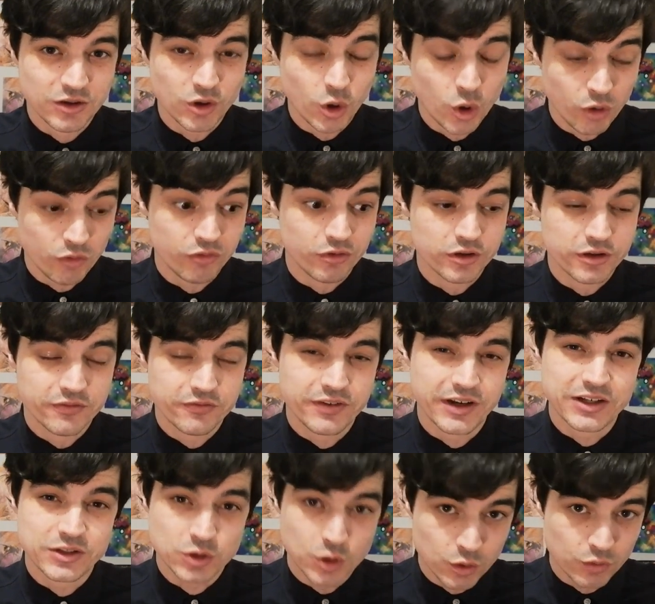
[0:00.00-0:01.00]
awful, in
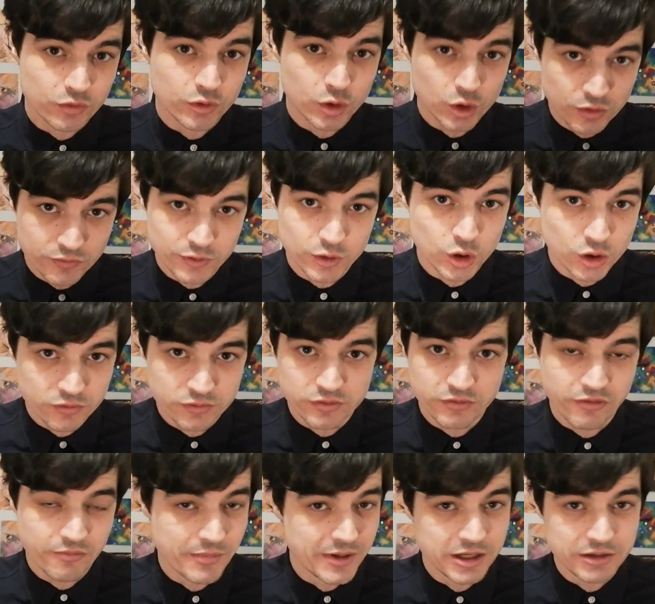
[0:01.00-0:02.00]
fact, awful, awful, awful
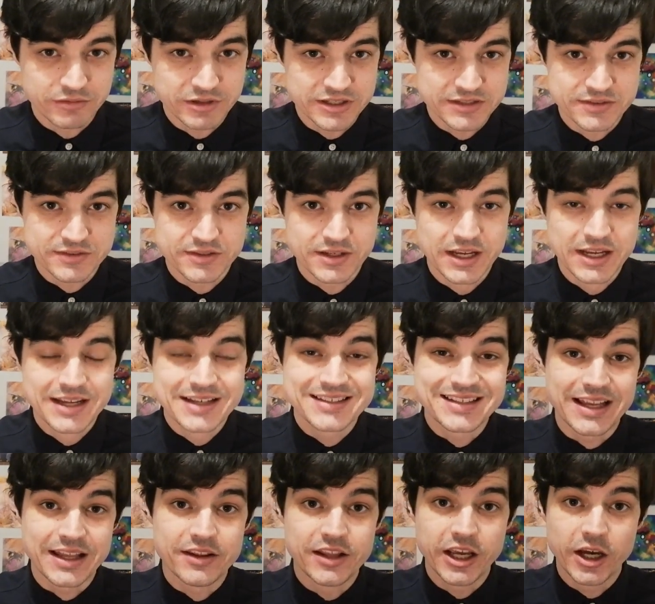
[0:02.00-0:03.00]
for many reasons,
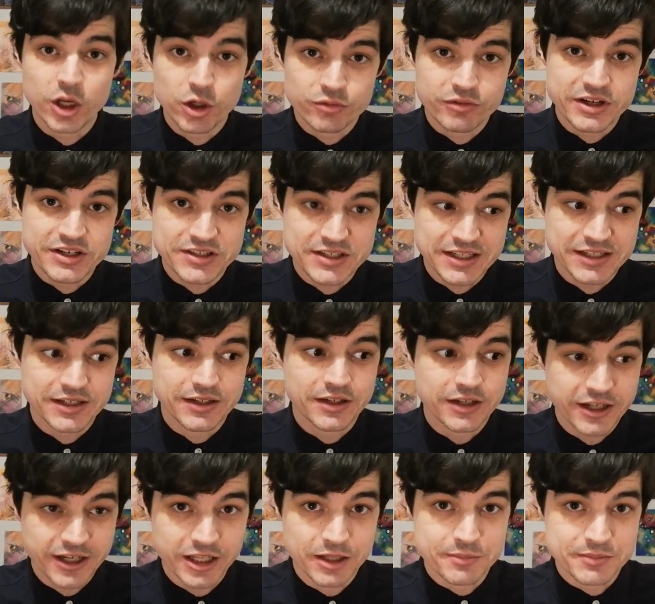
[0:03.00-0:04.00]
said the only reason he
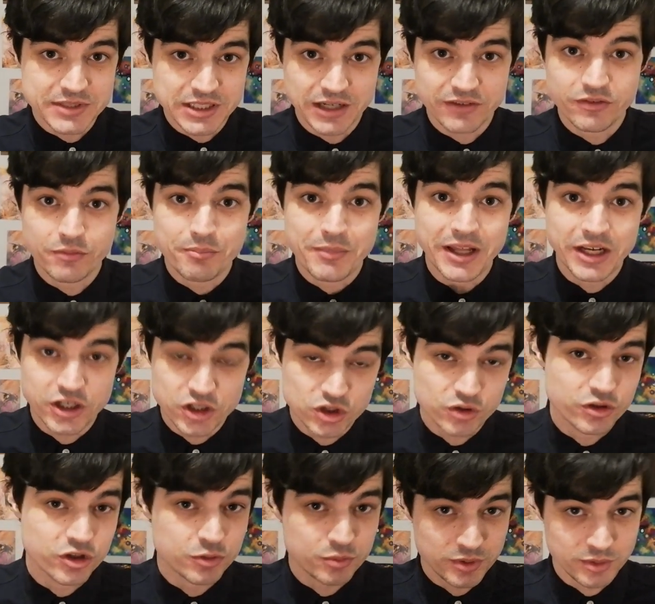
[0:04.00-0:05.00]
didn't kill himself, and many
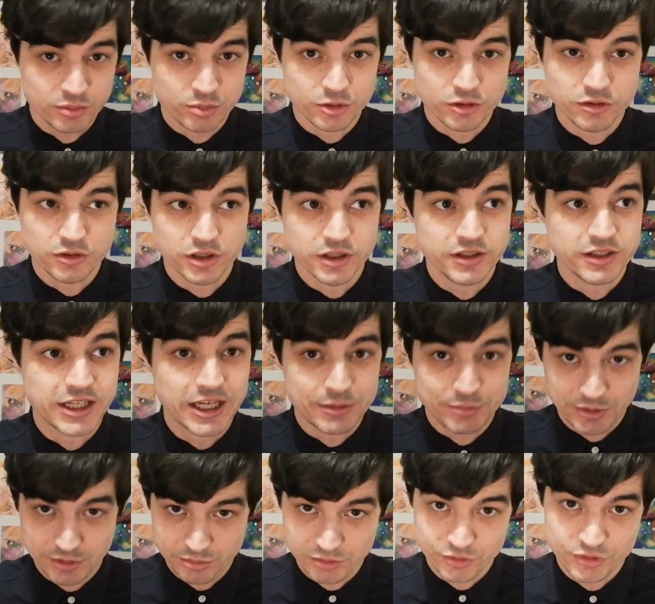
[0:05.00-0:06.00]
Jewish people and gay
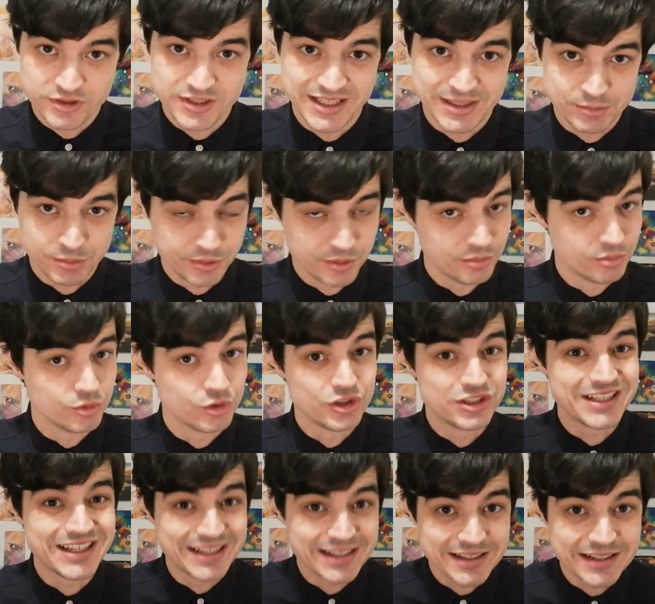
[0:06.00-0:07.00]
people and disabled people
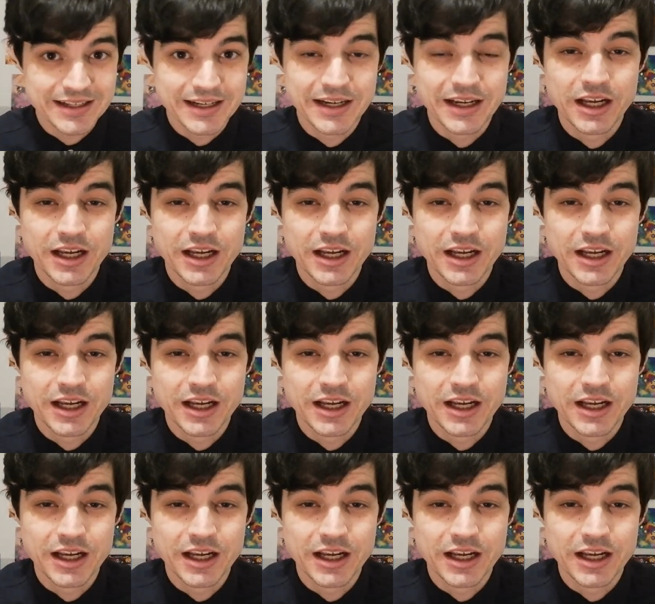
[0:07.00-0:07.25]
did,